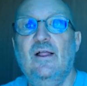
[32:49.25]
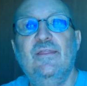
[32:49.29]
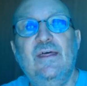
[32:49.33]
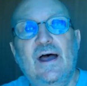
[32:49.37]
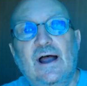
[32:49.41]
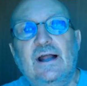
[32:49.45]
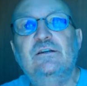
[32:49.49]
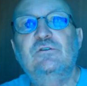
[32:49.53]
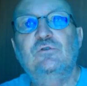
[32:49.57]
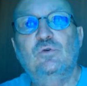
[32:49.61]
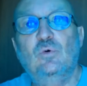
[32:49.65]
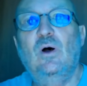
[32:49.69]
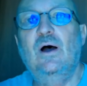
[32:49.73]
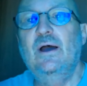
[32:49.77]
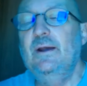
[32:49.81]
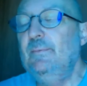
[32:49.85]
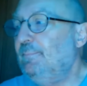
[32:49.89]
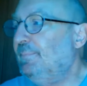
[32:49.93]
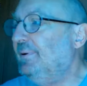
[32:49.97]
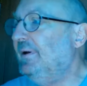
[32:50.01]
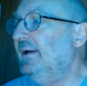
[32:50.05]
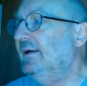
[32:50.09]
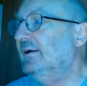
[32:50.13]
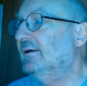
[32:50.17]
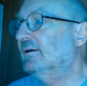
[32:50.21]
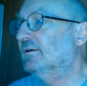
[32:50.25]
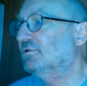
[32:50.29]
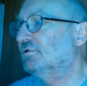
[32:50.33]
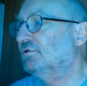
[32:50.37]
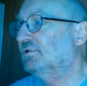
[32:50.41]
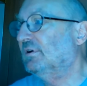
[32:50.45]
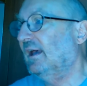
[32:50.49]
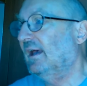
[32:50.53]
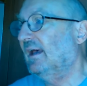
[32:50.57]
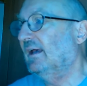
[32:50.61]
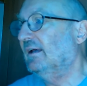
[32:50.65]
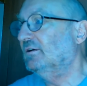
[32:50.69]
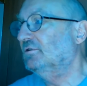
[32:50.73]
That's why Peter
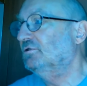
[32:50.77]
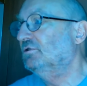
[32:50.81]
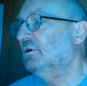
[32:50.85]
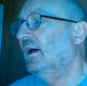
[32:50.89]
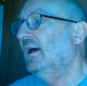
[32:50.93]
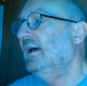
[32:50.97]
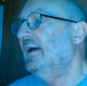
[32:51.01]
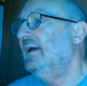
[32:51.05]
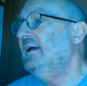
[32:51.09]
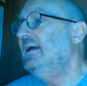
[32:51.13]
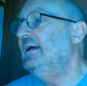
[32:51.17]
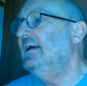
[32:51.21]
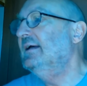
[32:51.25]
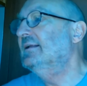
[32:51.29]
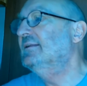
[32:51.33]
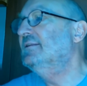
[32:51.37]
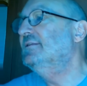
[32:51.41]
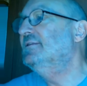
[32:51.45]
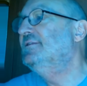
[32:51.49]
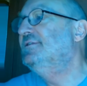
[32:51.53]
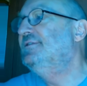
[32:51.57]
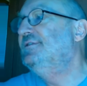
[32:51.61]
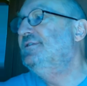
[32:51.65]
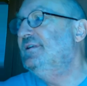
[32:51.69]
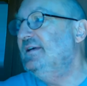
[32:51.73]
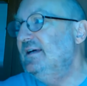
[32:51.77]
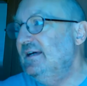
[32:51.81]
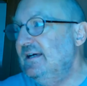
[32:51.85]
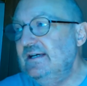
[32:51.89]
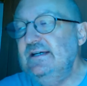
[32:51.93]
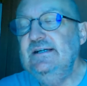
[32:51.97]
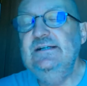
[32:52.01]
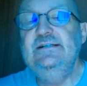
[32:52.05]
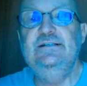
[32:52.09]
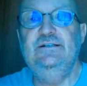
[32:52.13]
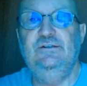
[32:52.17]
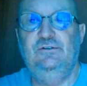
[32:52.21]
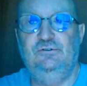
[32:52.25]
says, in
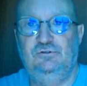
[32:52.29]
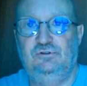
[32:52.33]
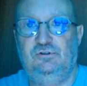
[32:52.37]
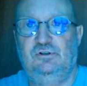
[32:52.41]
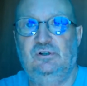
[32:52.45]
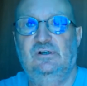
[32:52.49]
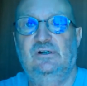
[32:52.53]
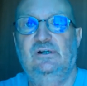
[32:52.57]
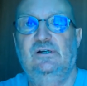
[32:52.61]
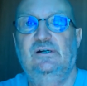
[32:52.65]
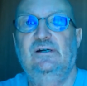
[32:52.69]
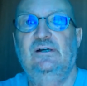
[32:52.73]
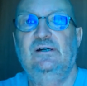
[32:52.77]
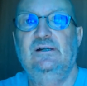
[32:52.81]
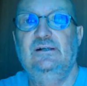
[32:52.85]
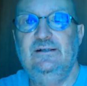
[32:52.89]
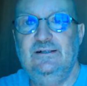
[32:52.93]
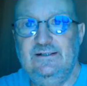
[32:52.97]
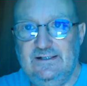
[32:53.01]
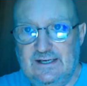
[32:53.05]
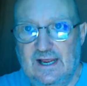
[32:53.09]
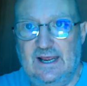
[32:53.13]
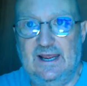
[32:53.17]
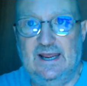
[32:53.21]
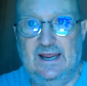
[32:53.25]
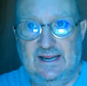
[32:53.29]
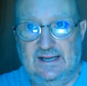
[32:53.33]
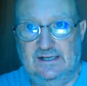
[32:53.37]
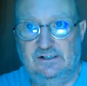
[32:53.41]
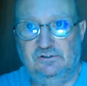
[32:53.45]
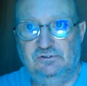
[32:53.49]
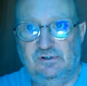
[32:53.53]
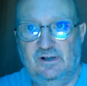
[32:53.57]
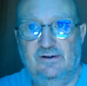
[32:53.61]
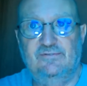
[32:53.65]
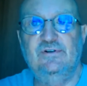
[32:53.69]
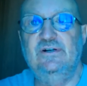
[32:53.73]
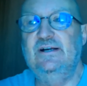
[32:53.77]
these
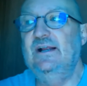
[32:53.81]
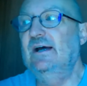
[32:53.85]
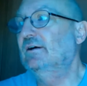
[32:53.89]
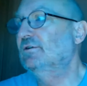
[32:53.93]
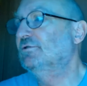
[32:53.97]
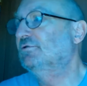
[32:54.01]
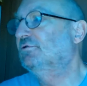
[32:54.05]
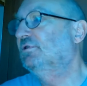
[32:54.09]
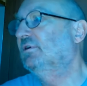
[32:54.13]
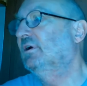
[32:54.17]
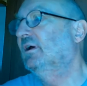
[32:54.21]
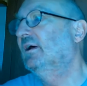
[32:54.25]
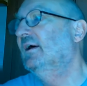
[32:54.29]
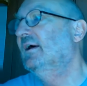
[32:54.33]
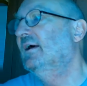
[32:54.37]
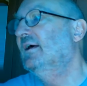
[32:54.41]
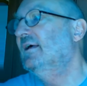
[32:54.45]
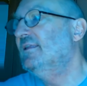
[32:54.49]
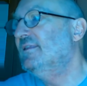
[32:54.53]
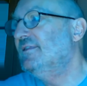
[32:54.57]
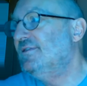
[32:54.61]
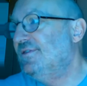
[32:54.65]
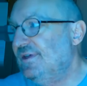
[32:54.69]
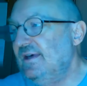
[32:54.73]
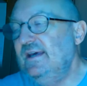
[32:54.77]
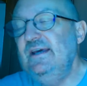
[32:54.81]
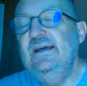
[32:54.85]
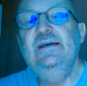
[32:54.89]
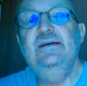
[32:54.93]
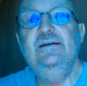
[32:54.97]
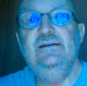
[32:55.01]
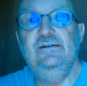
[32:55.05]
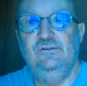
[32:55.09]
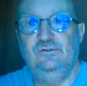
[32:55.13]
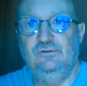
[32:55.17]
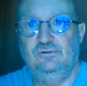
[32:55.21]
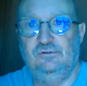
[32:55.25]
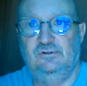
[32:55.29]
days, have announced
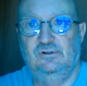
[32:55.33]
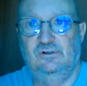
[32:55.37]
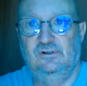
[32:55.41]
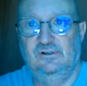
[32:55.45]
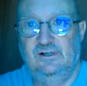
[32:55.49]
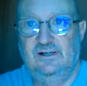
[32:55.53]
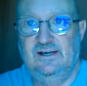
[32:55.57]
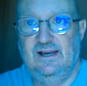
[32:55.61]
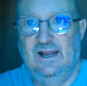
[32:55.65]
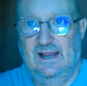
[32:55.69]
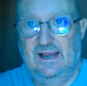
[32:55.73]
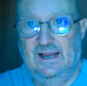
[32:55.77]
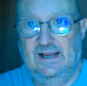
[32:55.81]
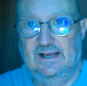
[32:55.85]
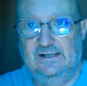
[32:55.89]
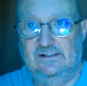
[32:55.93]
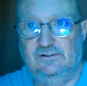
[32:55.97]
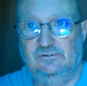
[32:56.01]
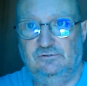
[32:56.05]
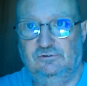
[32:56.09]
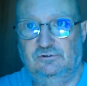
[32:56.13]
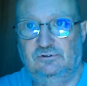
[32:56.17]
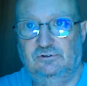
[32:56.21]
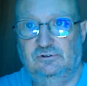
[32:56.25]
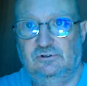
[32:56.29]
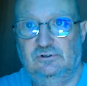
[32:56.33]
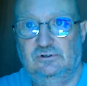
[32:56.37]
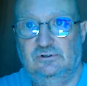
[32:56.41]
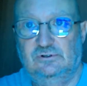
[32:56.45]
these days.